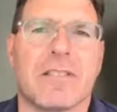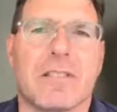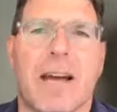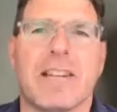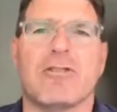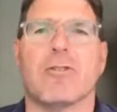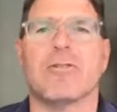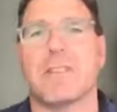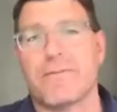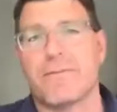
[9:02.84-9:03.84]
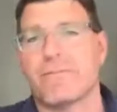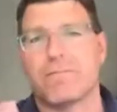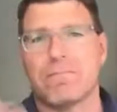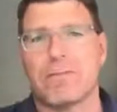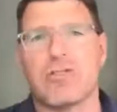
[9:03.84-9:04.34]
by Joseph
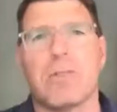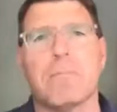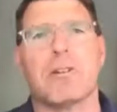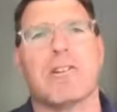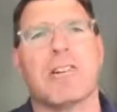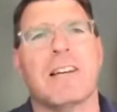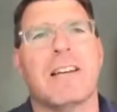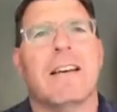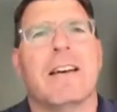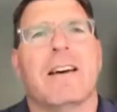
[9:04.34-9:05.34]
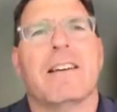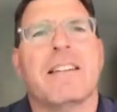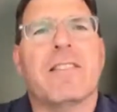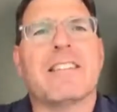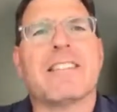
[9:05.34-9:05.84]
Schumpeter,
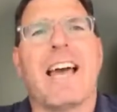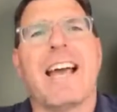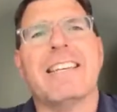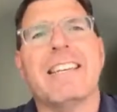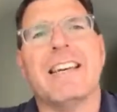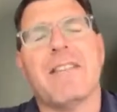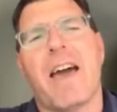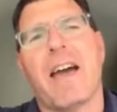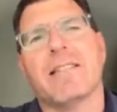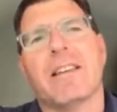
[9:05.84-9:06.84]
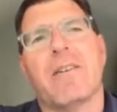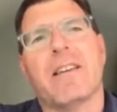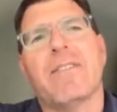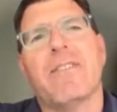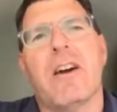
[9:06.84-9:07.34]
this idea that,
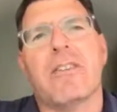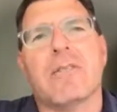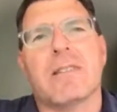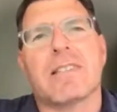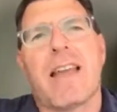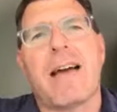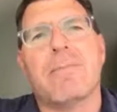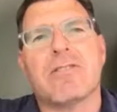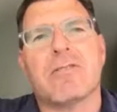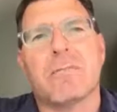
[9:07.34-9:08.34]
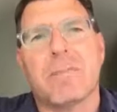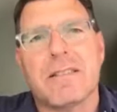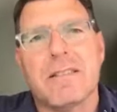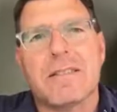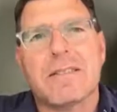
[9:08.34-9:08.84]
even though you establish your
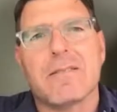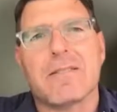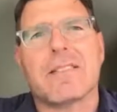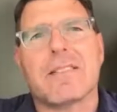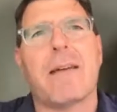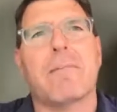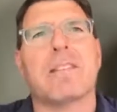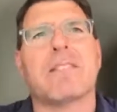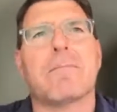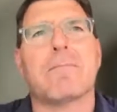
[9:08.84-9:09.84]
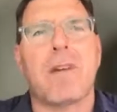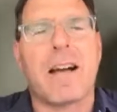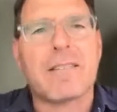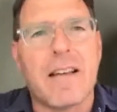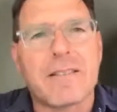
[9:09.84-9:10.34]
business, you establish some
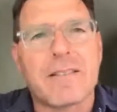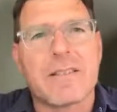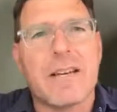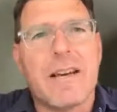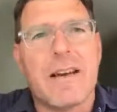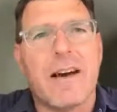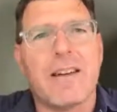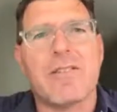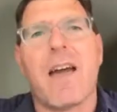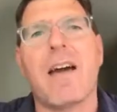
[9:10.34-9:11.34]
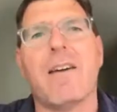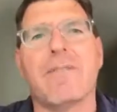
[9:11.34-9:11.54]
process, you have